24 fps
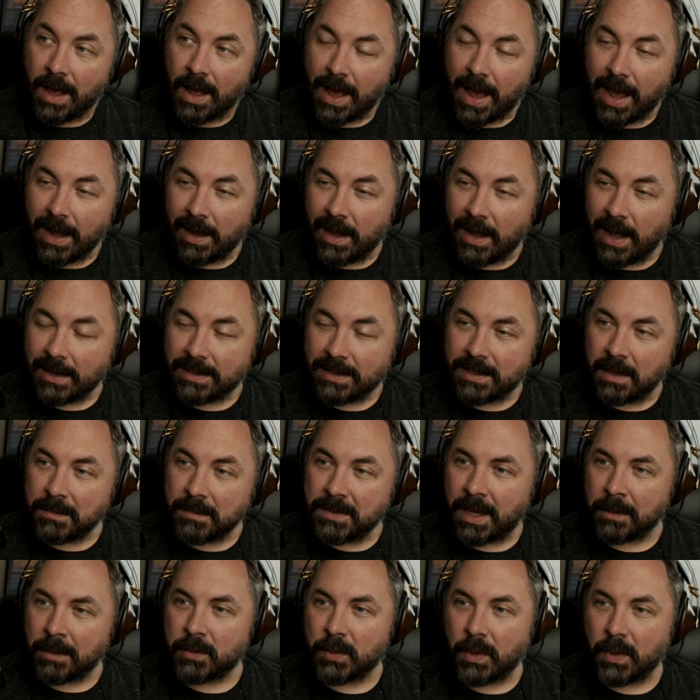I
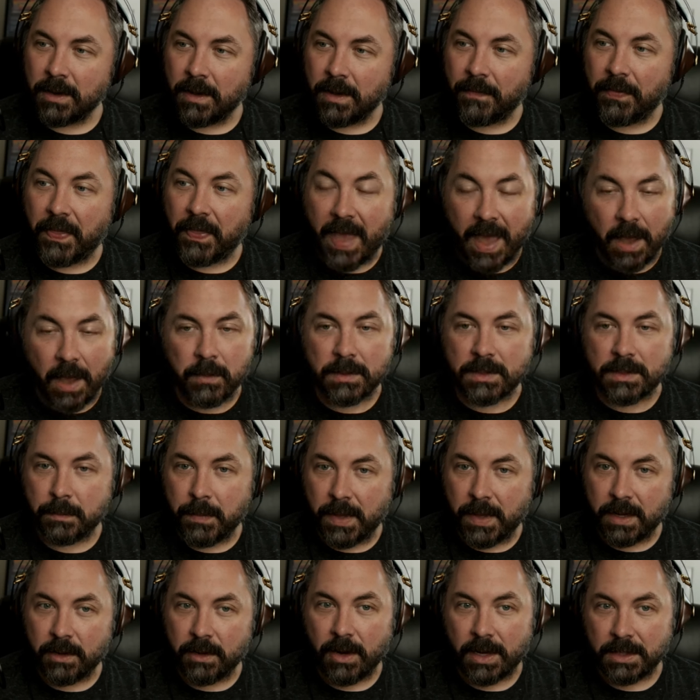sometimes wonder if that was a
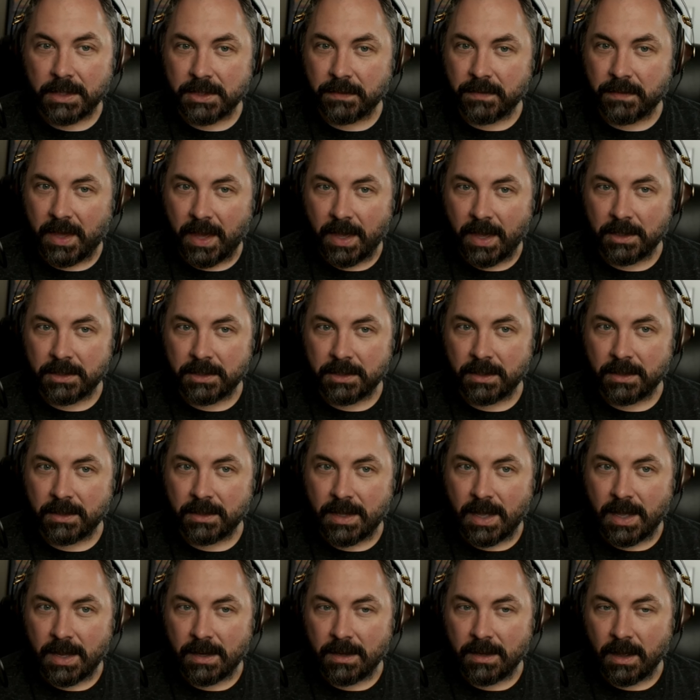better education
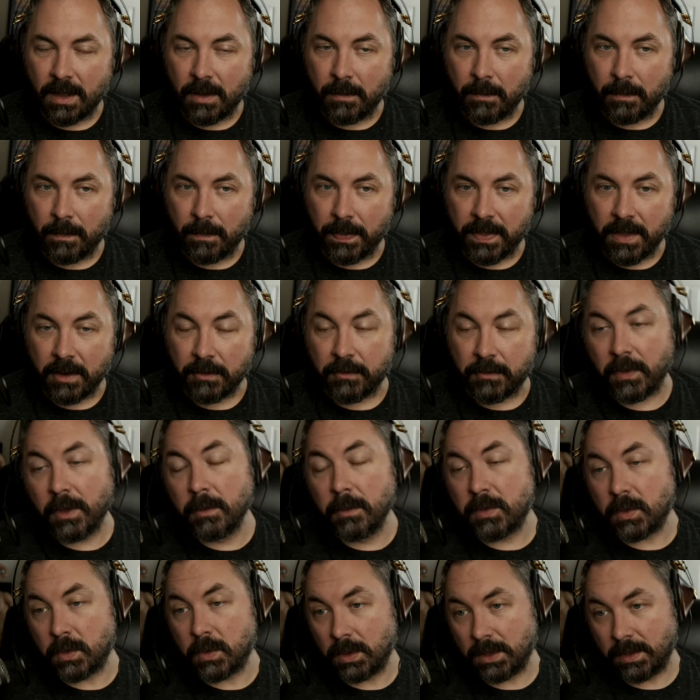than
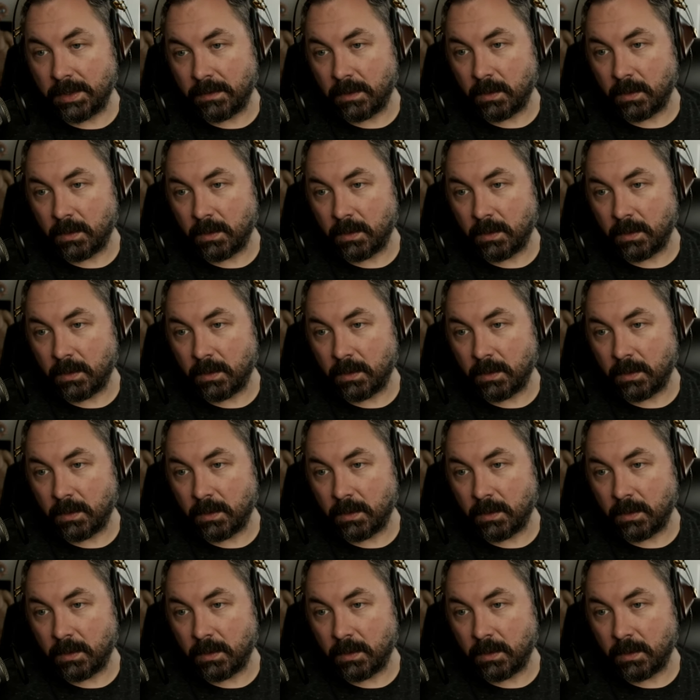film school even